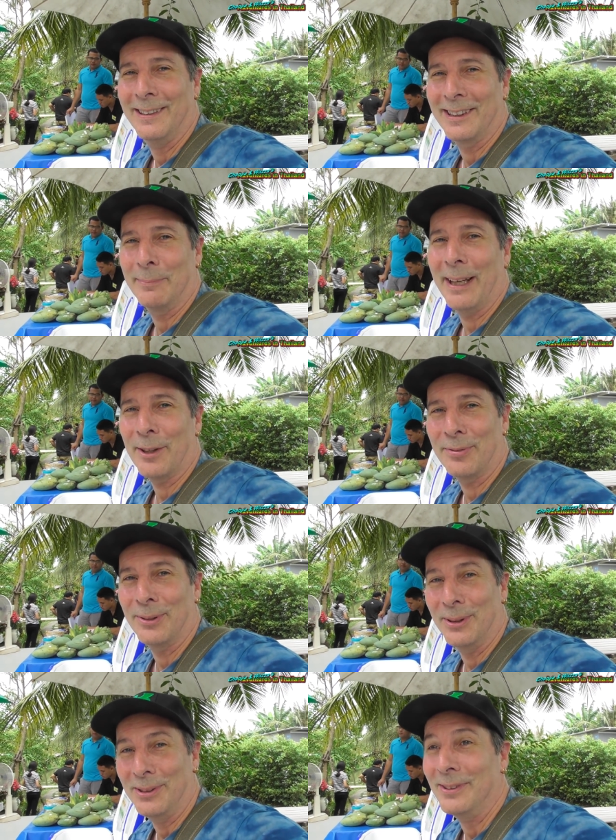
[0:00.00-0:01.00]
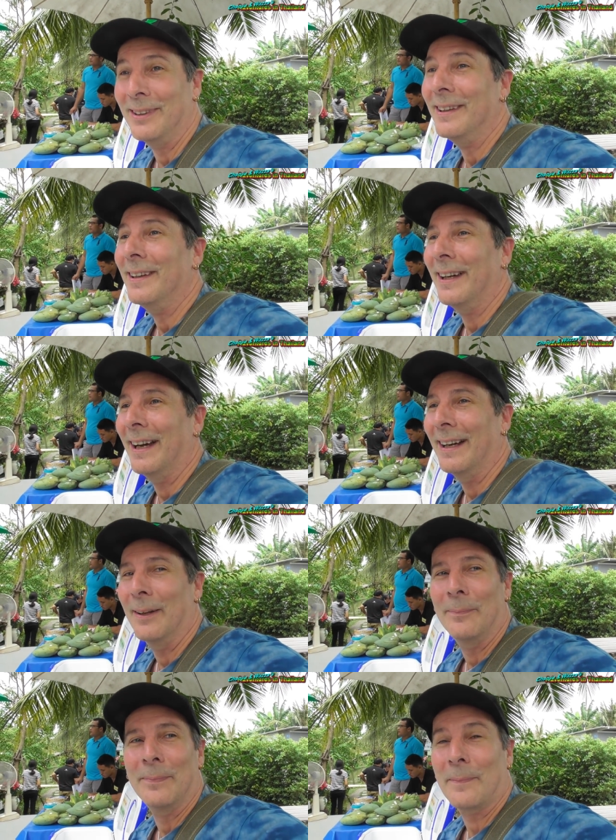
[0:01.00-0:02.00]
it's about the food. Uh,
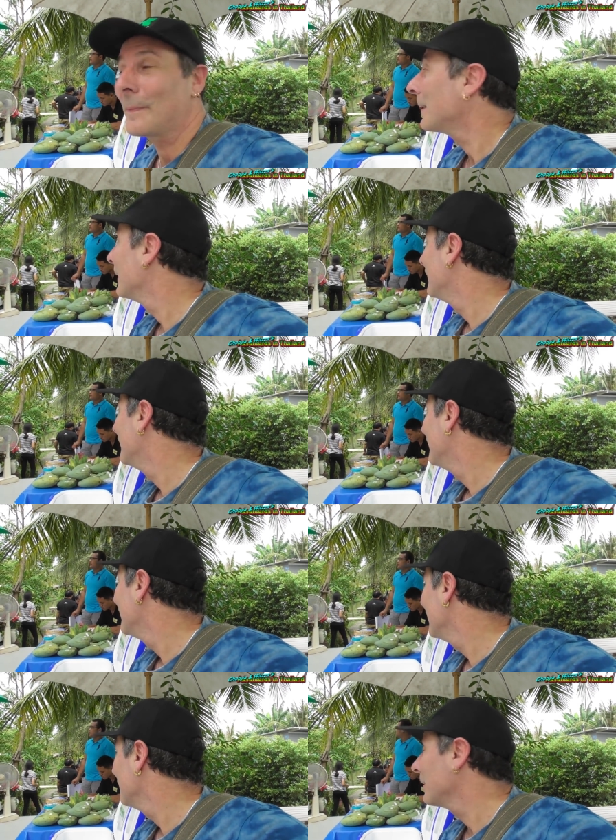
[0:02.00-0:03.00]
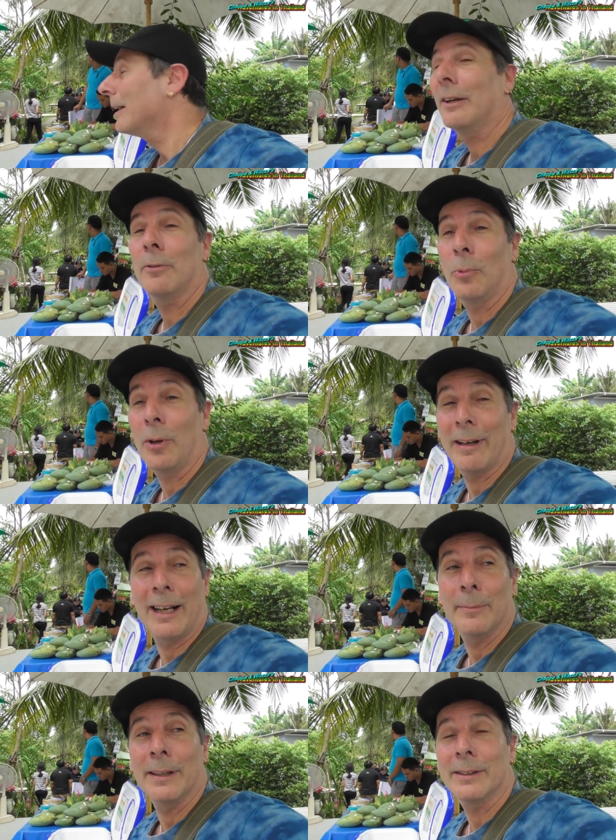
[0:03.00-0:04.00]
yeah, we'll go and have a walk
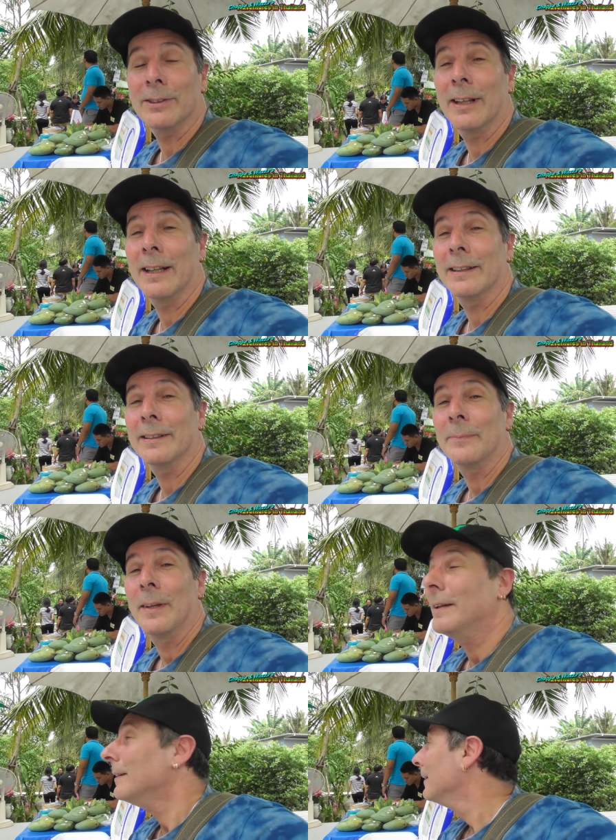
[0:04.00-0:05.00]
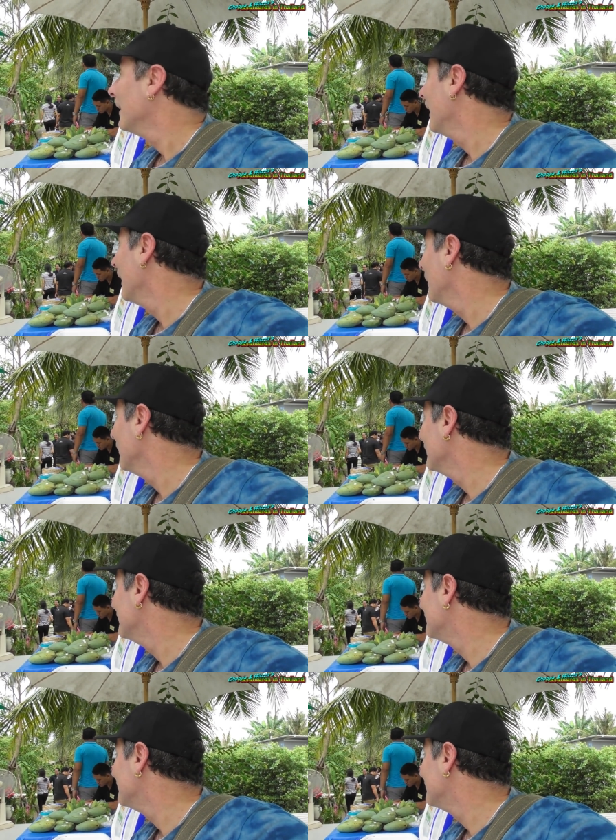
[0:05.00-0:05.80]
around in a minute. Sorry, yeah. Um,